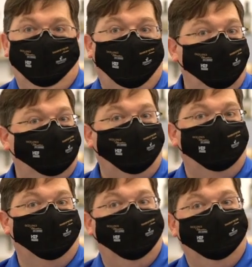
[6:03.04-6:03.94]
I mean, I'm that
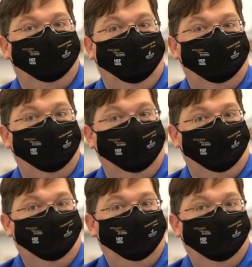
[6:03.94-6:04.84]
type of, type of
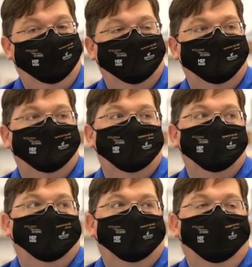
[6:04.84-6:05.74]
kid.
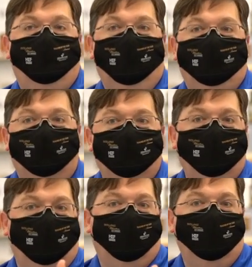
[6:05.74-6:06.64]
But it doesn't
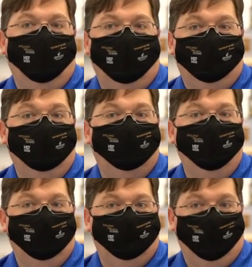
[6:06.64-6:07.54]
mean that I know how to play
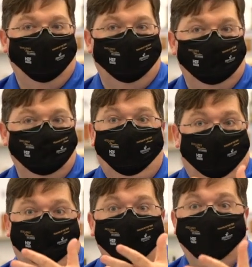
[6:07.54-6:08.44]
Smash very well.
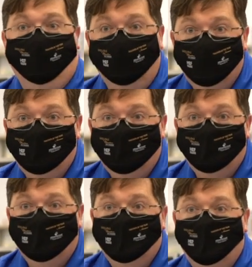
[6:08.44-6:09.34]
That's okay.
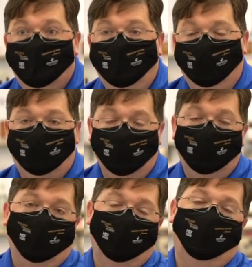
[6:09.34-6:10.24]
Your
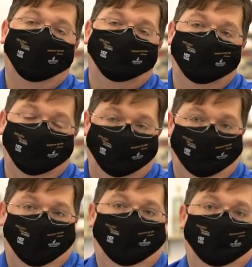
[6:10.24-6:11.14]
student will be the one that teaches
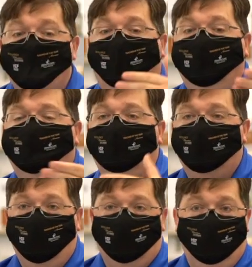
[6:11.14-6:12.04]
you that. I let
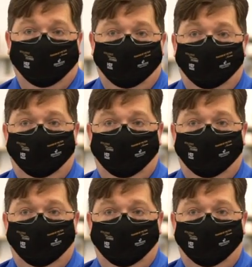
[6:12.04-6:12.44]
them coach me.